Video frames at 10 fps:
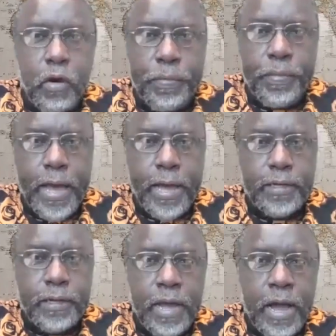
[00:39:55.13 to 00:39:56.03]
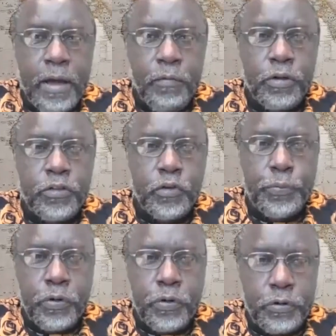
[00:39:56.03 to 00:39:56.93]
the hope that what
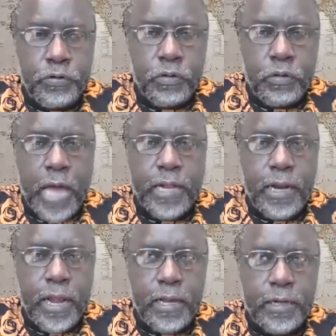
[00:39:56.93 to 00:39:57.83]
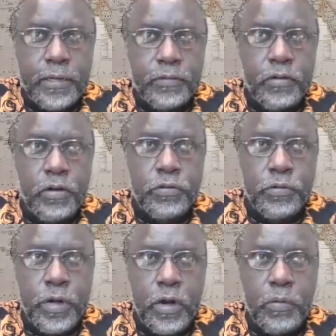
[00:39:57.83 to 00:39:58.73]
you produce on that land is going
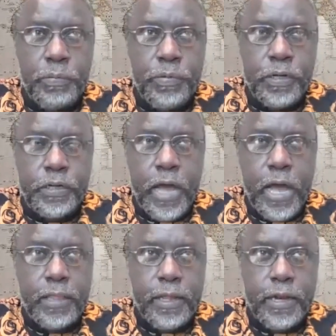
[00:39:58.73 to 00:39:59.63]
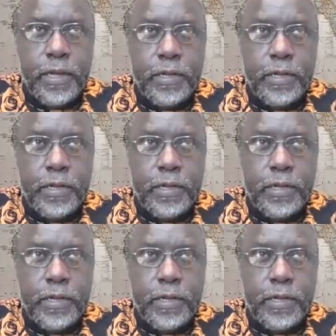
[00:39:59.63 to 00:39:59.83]
to help retire the